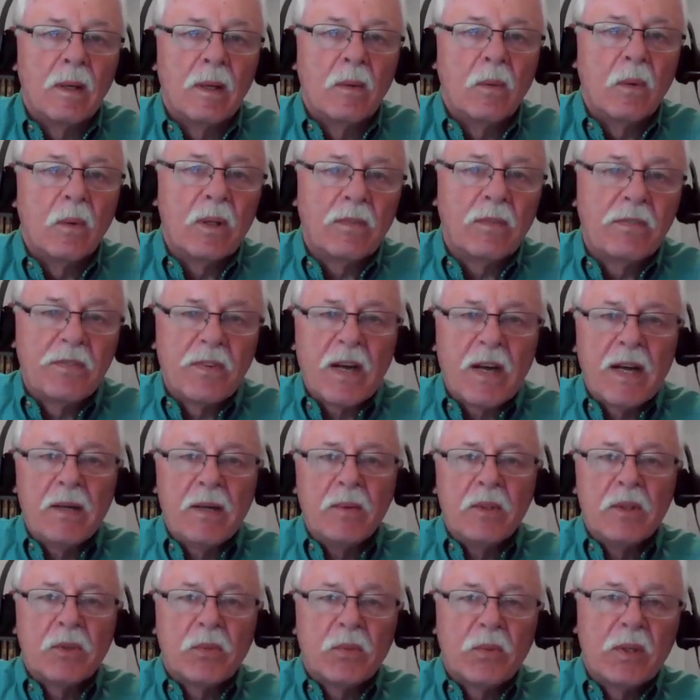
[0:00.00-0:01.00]
Well, the fight
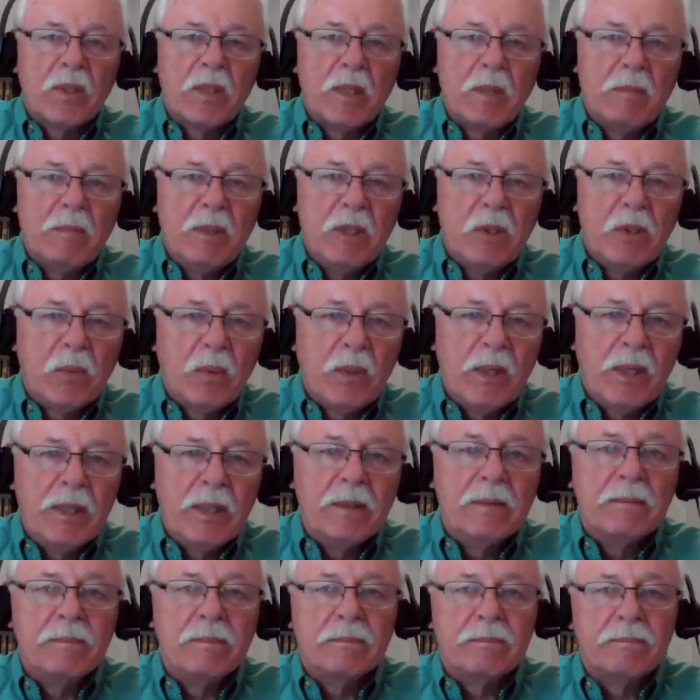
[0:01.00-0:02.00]
was really
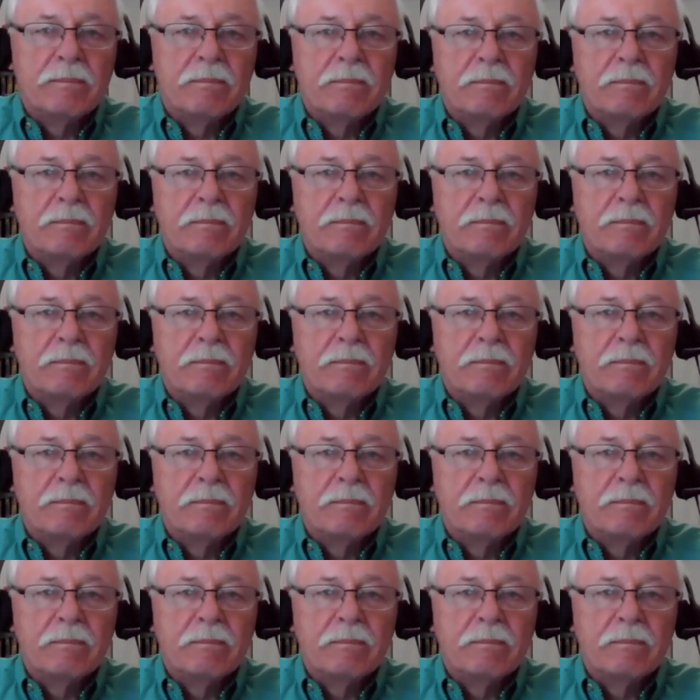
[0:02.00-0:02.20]
between